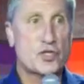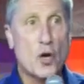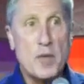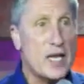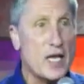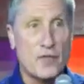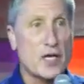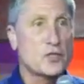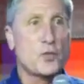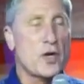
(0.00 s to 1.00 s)
So many
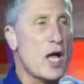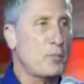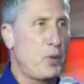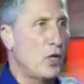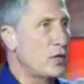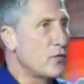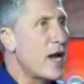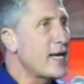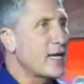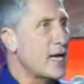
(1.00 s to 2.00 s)
of us, we're not pulling
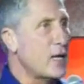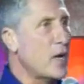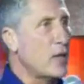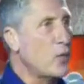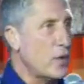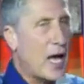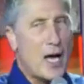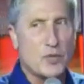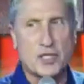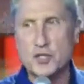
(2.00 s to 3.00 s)
rank on anybody.
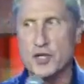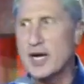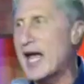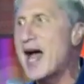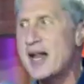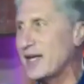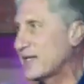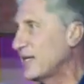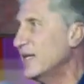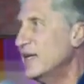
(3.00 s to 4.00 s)
I was a drug
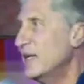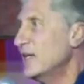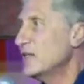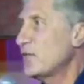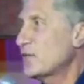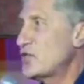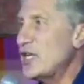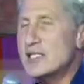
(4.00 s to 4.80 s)
addict. If